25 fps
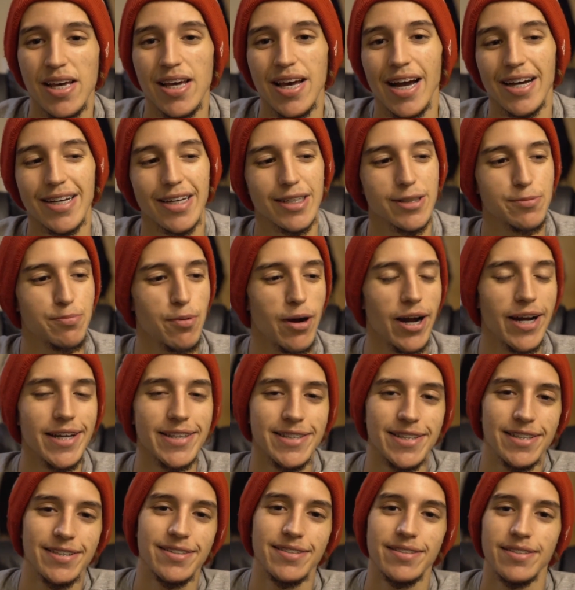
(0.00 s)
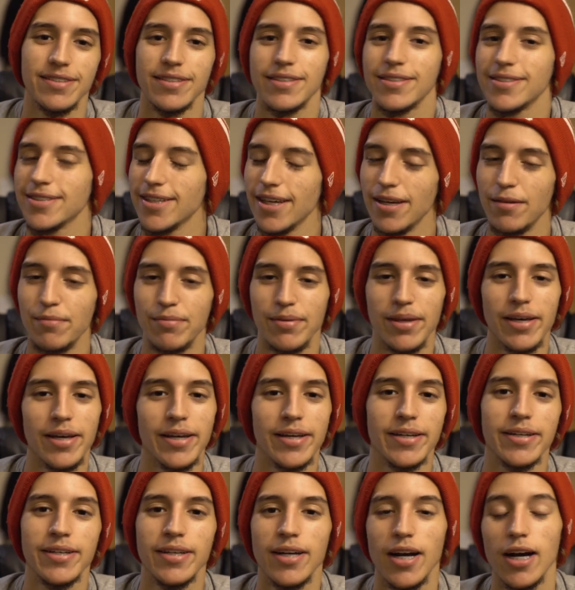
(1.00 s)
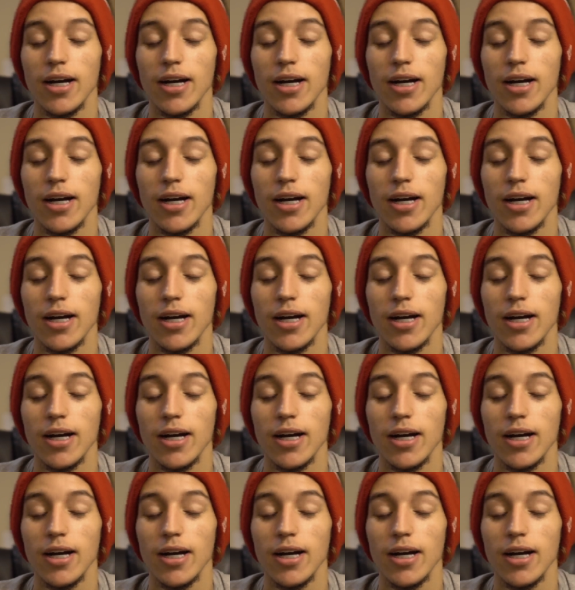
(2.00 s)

Against Brighton, same thing.